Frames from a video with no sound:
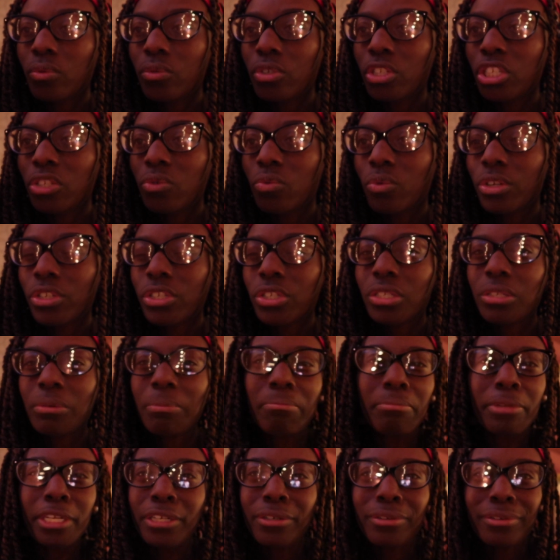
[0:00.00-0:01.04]
she wants to
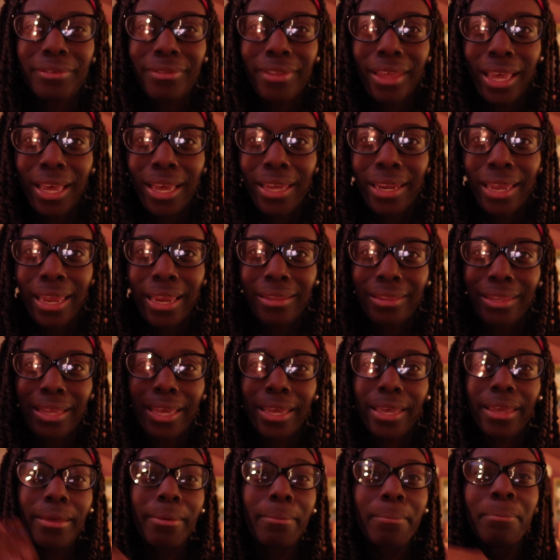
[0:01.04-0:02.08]
mirror that and
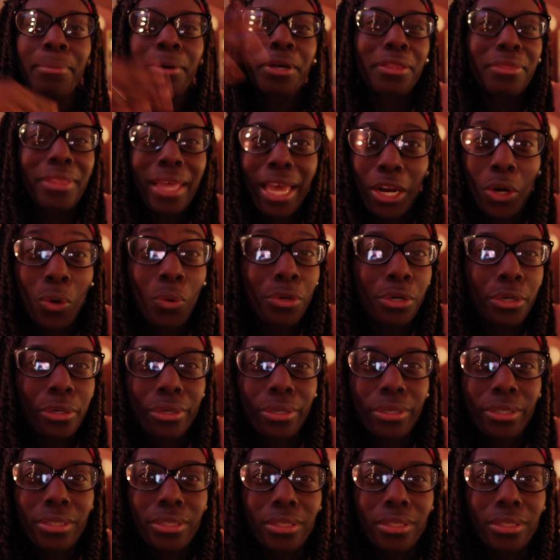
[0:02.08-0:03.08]
like put that on